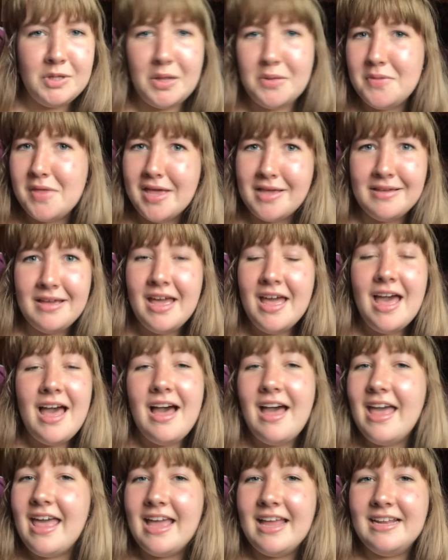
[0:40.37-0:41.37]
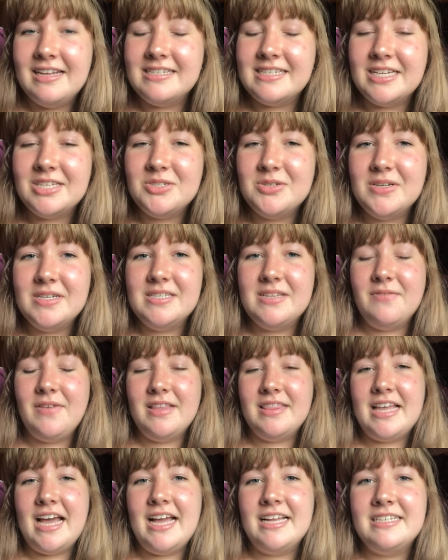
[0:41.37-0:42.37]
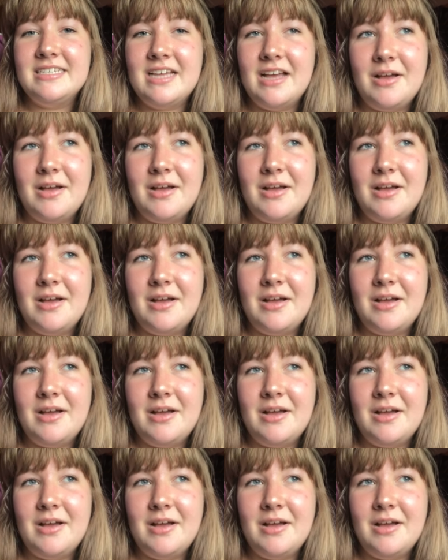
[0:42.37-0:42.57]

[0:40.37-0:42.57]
clothing, and accessories, stuff like that.